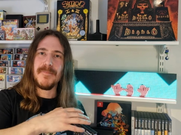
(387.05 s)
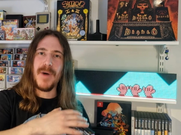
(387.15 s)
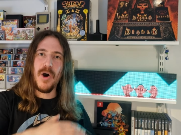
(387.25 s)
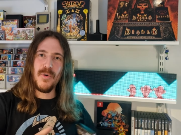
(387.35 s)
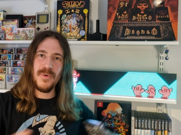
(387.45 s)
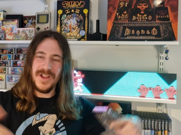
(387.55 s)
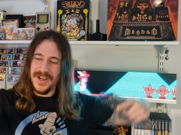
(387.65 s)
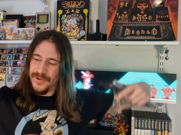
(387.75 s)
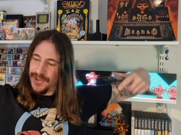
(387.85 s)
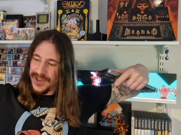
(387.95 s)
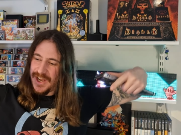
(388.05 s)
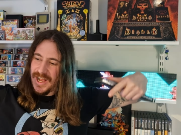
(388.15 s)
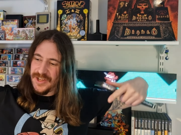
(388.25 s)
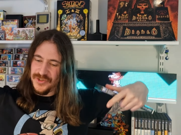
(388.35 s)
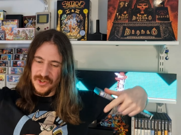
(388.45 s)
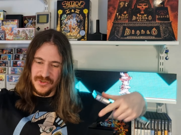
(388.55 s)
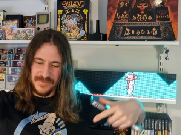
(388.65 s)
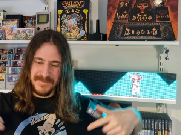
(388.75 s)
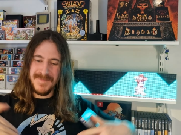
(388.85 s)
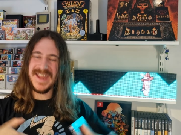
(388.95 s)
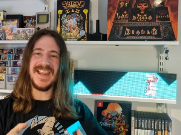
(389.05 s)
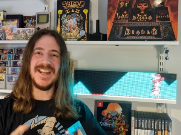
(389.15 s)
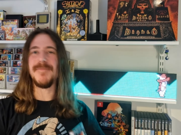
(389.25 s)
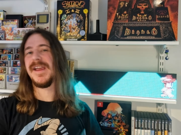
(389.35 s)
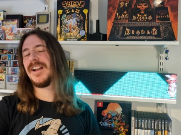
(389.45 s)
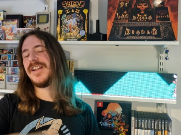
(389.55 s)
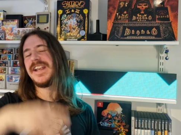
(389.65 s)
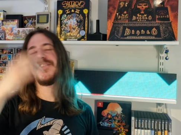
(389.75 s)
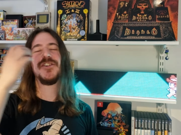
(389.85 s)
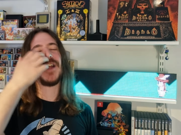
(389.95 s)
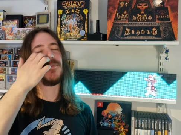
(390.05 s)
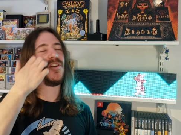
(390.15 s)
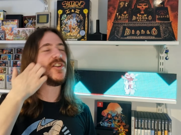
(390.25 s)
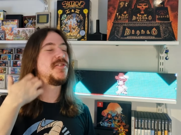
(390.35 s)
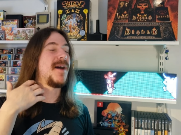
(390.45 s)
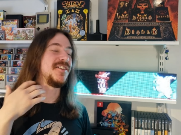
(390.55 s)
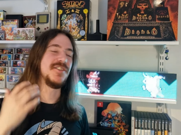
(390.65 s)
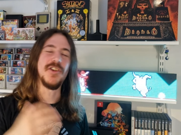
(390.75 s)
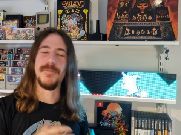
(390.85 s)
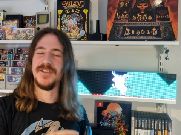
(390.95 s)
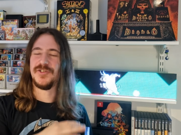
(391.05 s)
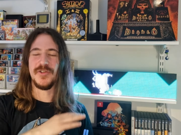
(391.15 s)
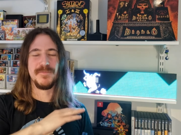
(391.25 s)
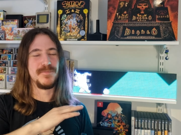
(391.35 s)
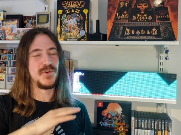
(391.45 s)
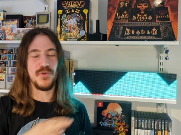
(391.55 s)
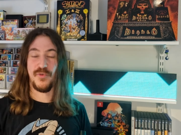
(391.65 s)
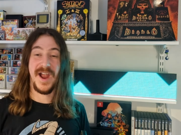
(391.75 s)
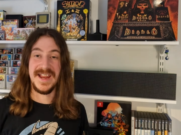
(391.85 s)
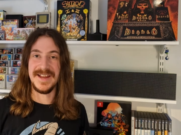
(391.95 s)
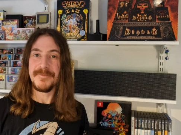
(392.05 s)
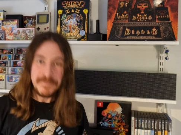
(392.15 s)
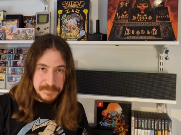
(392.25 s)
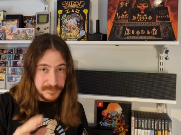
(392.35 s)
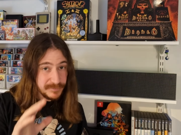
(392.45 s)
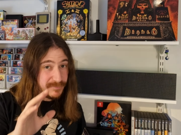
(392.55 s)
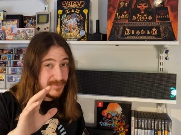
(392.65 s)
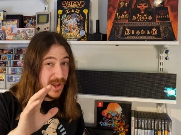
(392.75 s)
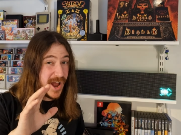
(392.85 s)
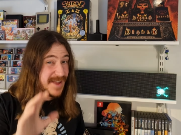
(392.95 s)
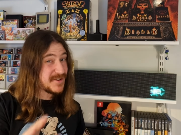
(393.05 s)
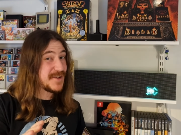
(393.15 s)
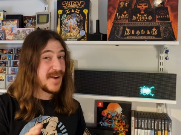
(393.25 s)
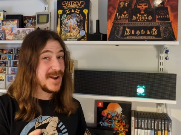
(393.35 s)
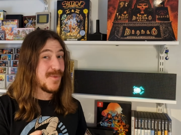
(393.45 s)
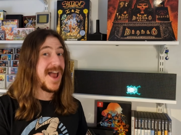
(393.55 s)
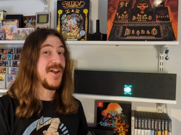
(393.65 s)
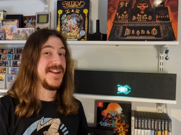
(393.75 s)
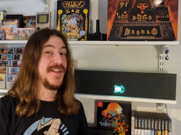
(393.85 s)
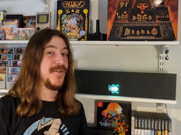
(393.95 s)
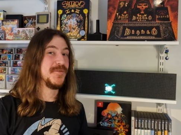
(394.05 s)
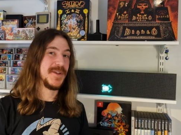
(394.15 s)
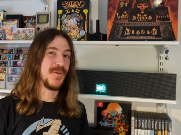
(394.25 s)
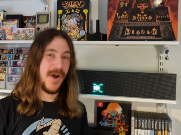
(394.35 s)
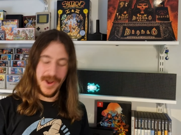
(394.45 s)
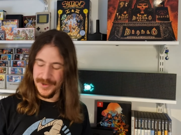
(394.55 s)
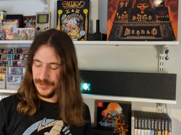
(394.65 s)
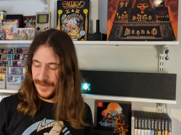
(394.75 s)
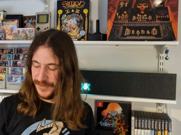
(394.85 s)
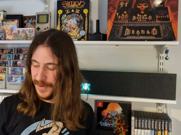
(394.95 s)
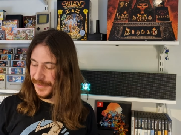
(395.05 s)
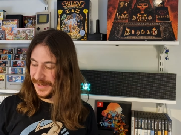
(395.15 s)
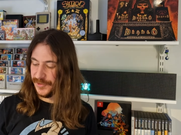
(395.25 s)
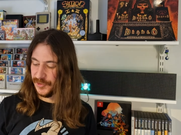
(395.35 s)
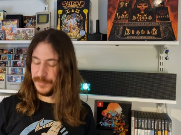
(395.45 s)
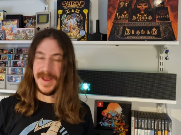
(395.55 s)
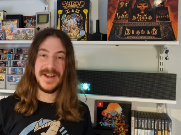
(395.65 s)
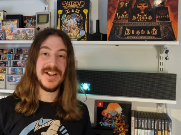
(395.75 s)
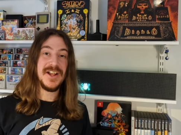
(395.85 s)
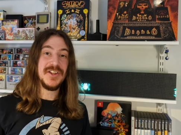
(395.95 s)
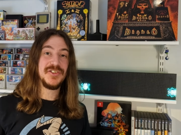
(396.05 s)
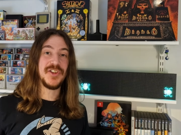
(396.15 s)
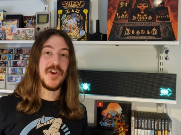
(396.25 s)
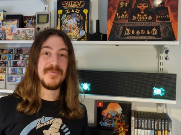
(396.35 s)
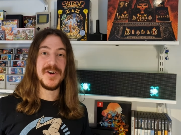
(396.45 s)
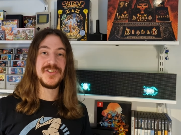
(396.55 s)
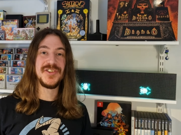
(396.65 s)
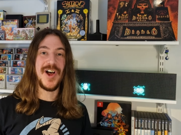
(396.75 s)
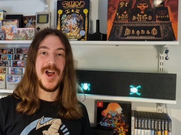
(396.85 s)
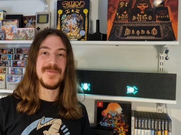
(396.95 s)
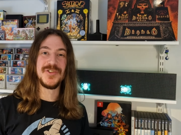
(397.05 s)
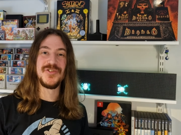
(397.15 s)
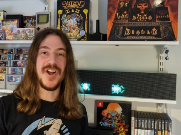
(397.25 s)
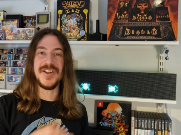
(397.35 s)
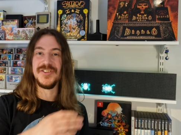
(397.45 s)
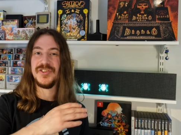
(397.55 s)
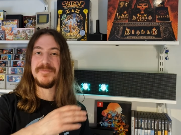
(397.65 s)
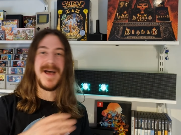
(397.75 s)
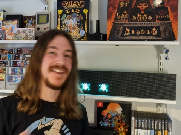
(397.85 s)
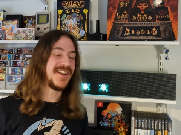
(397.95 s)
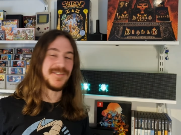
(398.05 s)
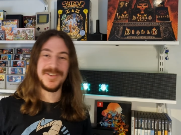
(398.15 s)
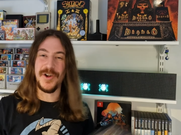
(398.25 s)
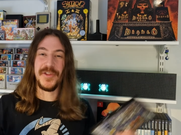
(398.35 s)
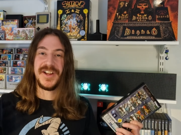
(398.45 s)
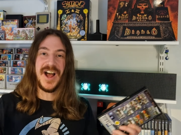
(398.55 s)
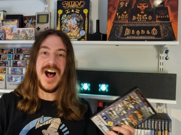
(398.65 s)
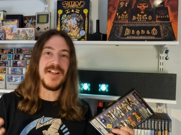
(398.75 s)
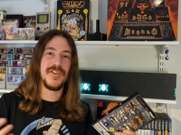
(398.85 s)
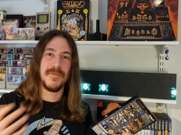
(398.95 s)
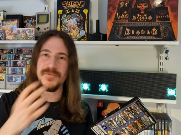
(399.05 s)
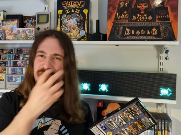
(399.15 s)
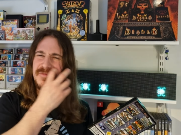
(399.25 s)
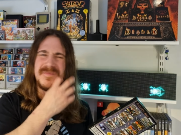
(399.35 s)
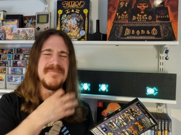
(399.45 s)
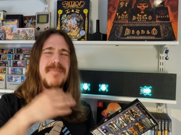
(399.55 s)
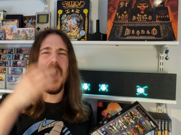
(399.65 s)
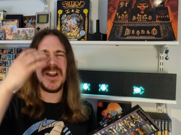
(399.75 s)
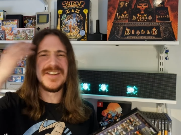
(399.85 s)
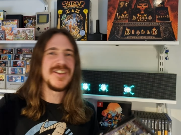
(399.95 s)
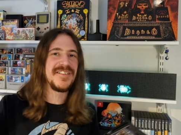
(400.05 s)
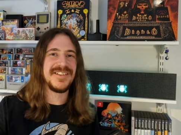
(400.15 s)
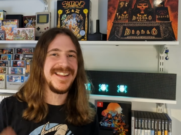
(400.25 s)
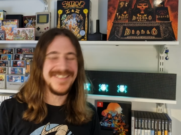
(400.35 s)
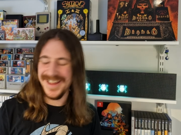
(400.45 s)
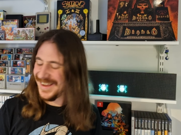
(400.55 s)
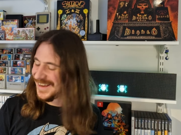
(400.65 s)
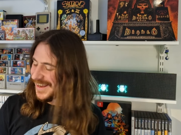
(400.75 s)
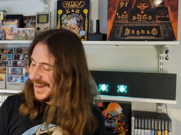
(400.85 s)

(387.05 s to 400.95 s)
bowl and all the cars just meet in the middle and it just absolutely smashes up. It's just great. I never did very well on it though, to be quite honest with you. I think I just spent so much time just trying to smash other cars up just mindlessly that I